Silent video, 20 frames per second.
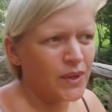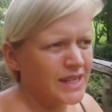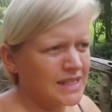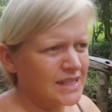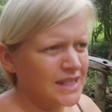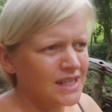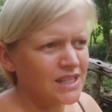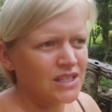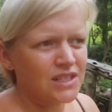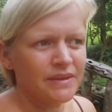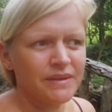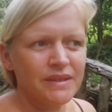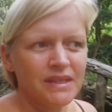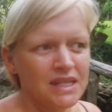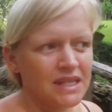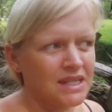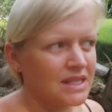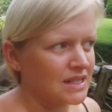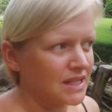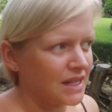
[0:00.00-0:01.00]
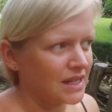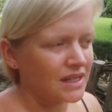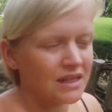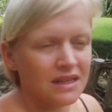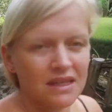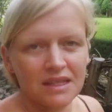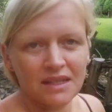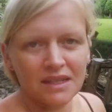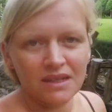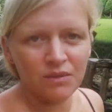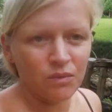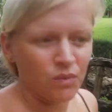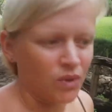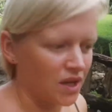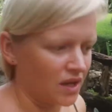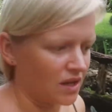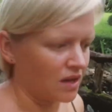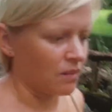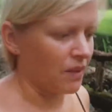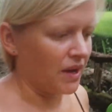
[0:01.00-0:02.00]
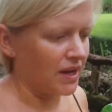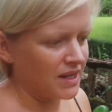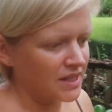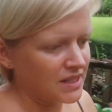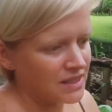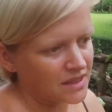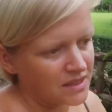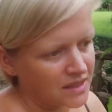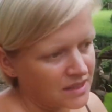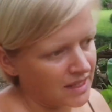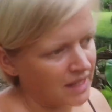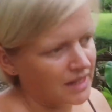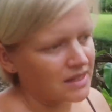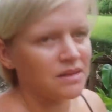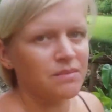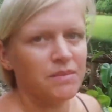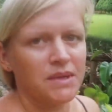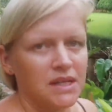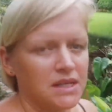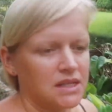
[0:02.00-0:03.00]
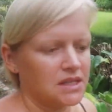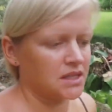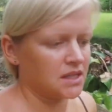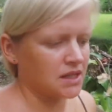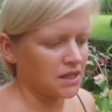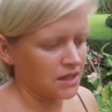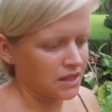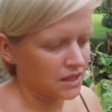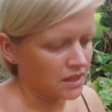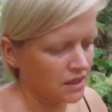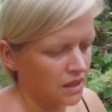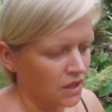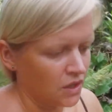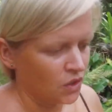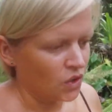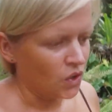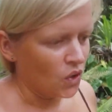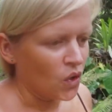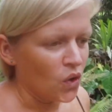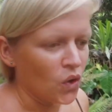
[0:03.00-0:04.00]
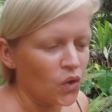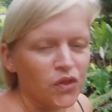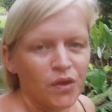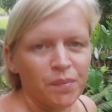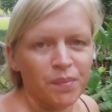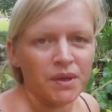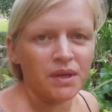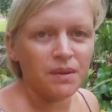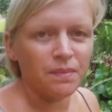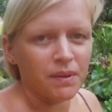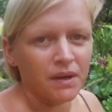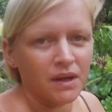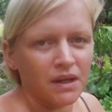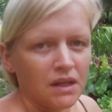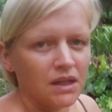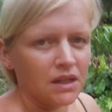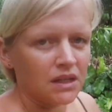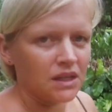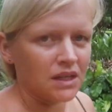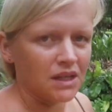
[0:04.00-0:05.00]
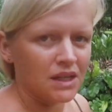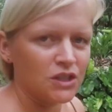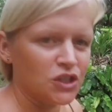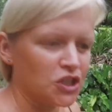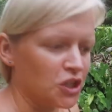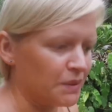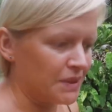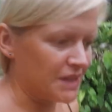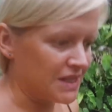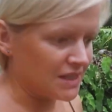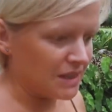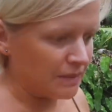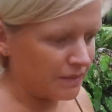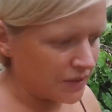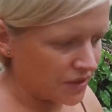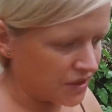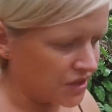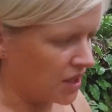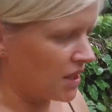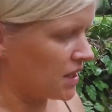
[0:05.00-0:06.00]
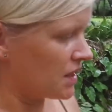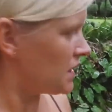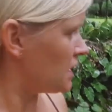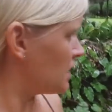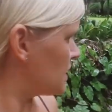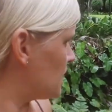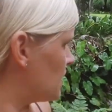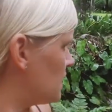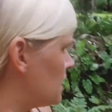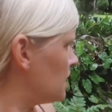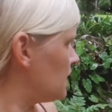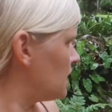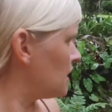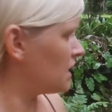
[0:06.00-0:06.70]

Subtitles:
why it's nice doing things like the workaways, that you get to meet other people doing similar things. And